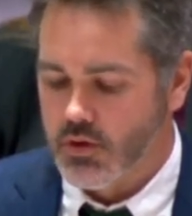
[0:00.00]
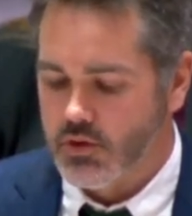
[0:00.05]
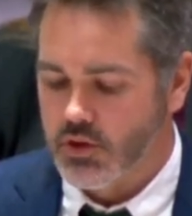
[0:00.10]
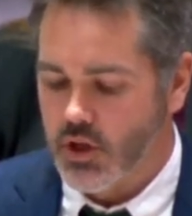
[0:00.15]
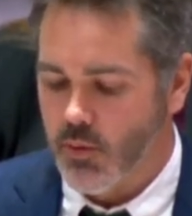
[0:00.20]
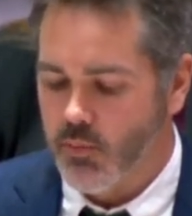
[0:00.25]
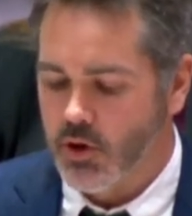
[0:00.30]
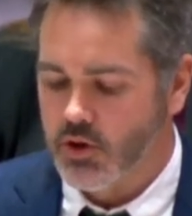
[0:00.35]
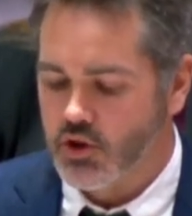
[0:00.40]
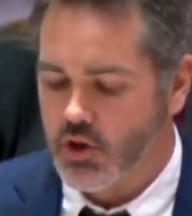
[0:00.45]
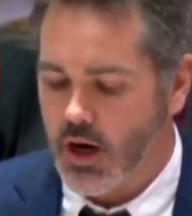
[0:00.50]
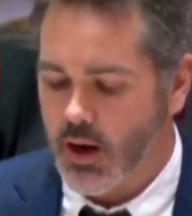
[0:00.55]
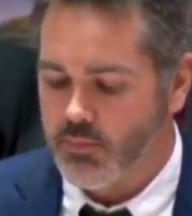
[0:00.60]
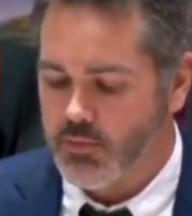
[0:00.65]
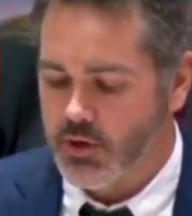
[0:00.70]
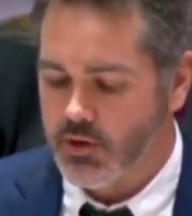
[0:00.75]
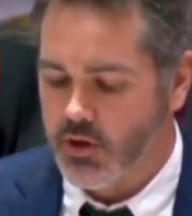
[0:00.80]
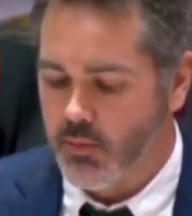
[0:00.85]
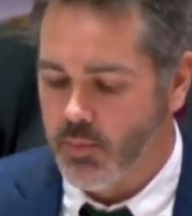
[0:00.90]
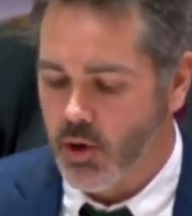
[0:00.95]
Some were
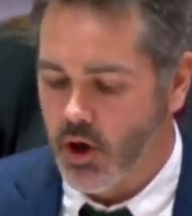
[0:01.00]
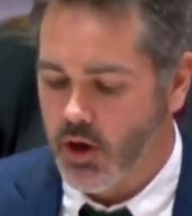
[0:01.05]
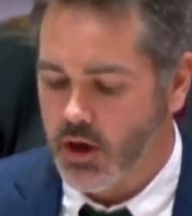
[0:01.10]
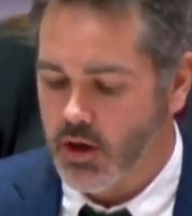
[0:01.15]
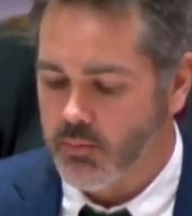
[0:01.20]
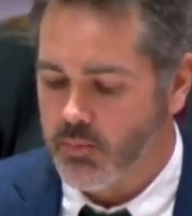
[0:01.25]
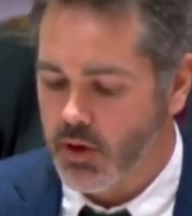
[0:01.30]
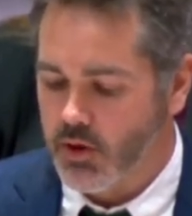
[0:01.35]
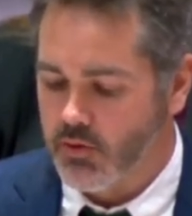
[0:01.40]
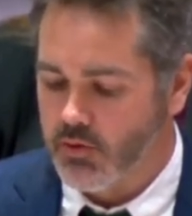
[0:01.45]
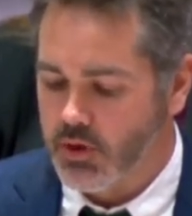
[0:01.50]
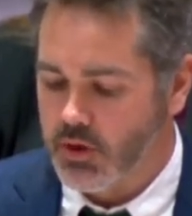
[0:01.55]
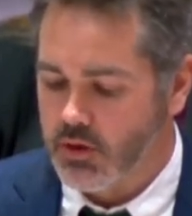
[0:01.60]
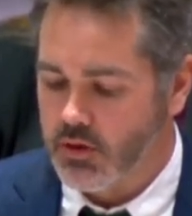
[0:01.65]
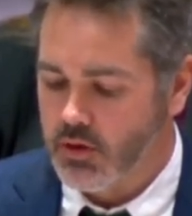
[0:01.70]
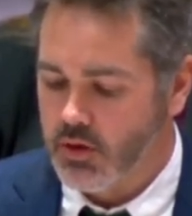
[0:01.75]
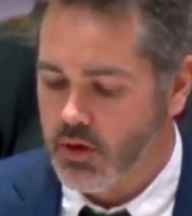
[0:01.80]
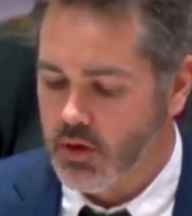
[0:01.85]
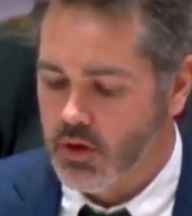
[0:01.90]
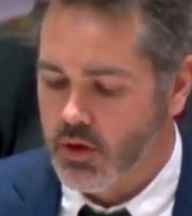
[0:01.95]
trapped in the burning
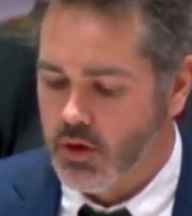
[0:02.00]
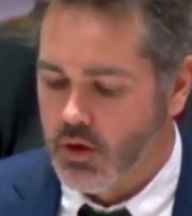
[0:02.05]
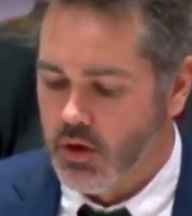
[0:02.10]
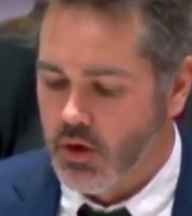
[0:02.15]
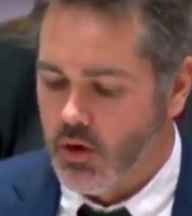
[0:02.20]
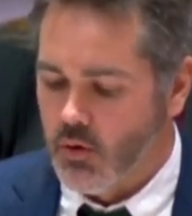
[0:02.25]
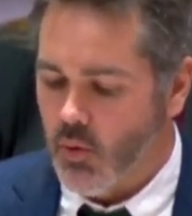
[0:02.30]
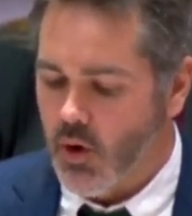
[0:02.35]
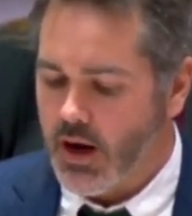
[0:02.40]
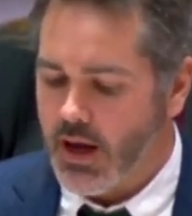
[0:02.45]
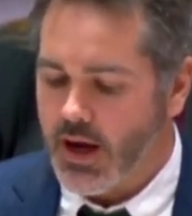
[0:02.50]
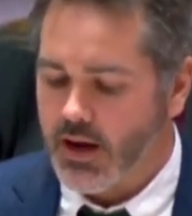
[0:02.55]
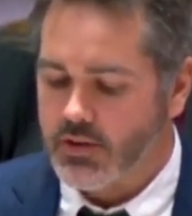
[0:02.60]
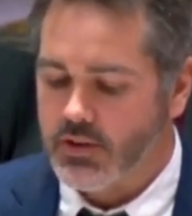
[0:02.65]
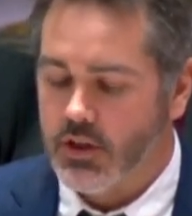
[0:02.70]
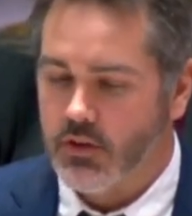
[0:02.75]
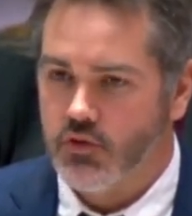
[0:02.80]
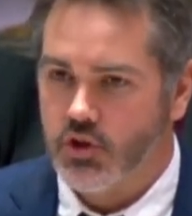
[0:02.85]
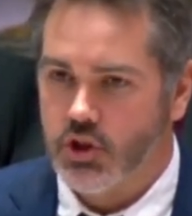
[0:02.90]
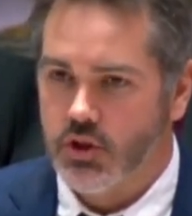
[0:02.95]
building, while
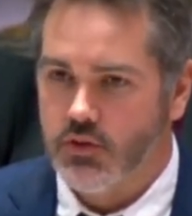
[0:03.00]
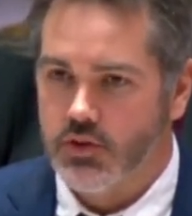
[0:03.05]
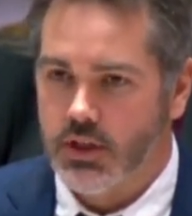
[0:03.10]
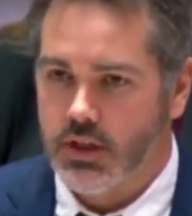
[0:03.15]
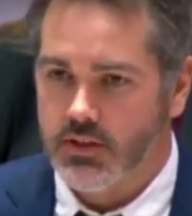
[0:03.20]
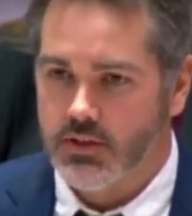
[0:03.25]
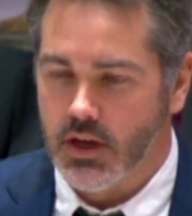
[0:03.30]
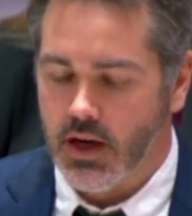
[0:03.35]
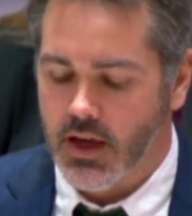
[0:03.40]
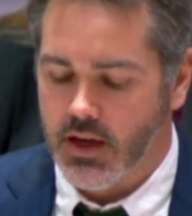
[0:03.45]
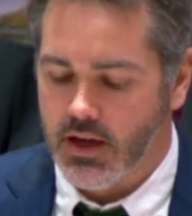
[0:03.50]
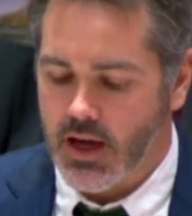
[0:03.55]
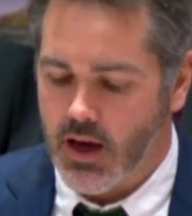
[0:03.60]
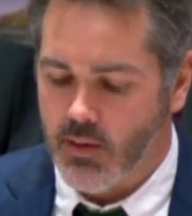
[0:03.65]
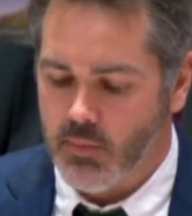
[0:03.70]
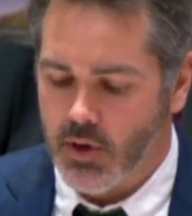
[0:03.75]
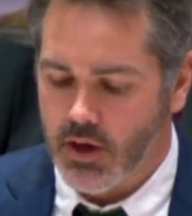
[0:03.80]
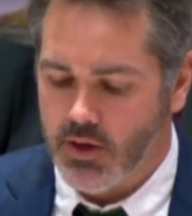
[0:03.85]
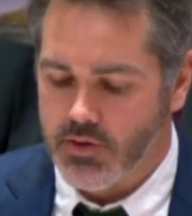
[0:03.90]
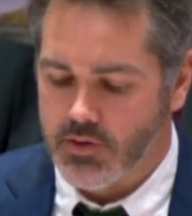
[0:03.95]
active shooting delayed
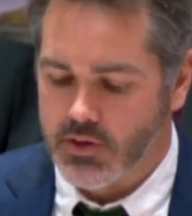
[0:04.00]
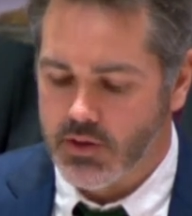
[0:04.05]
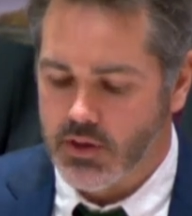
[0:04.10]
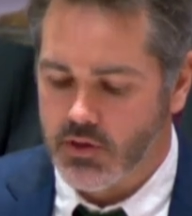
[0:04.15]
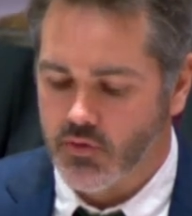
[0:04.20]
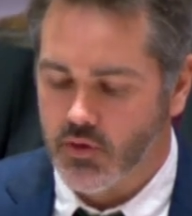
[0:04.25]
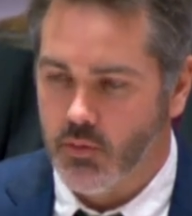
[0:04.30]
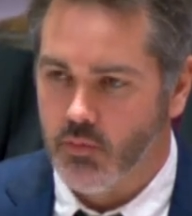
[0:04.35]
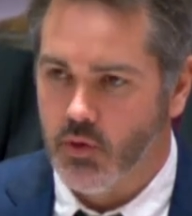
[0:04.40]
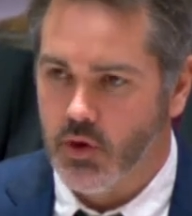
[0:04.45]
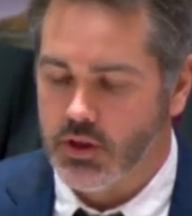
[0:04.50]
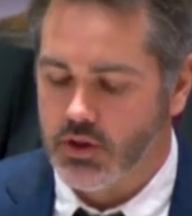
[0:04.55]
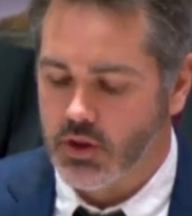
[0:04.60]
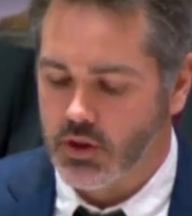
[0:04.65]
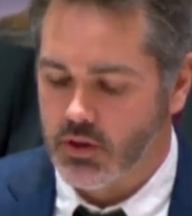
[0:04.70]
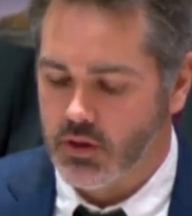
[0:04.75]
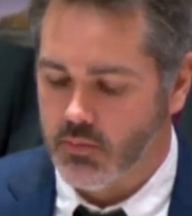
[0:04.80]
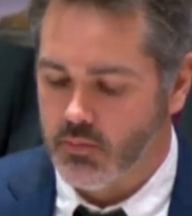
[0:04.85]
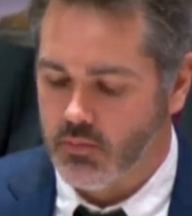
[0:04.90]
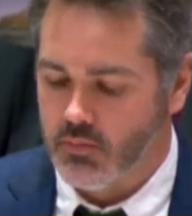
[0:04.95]
ambulances from
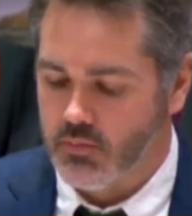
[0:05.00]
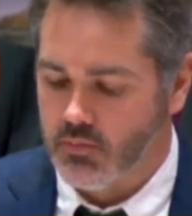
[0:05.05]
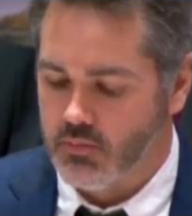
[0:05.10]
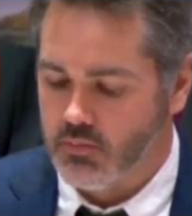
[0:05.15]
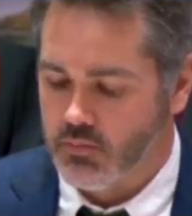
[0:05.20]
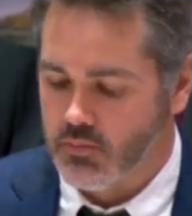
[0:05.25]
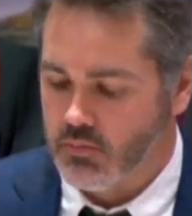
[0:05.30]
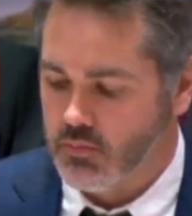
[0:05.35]
reaching them.